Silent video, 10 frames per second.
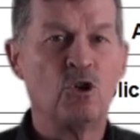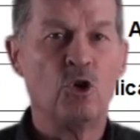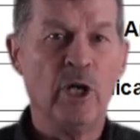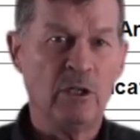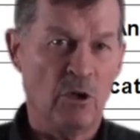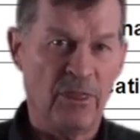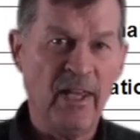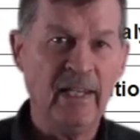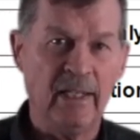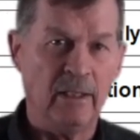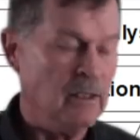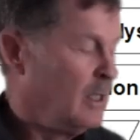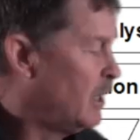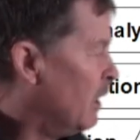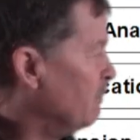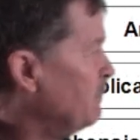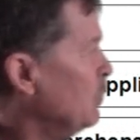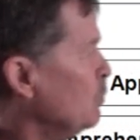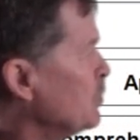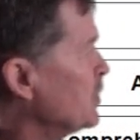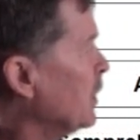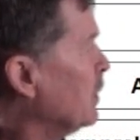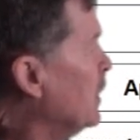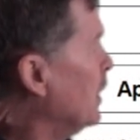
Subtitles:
critical thinking, of using